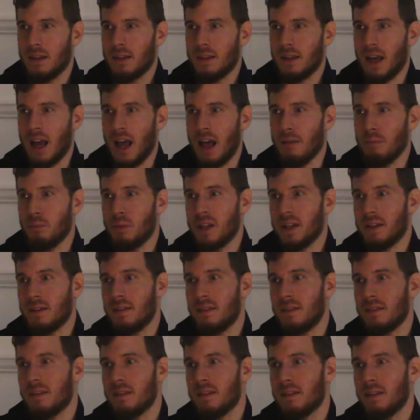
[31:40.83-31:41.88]
The
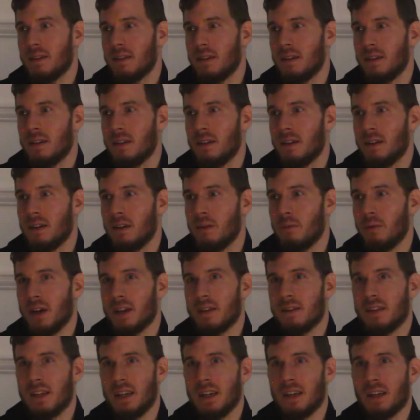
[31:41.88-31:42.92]
helpless one
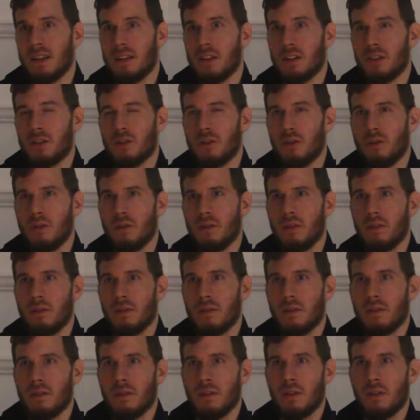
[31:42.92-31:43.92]
seeking the truth,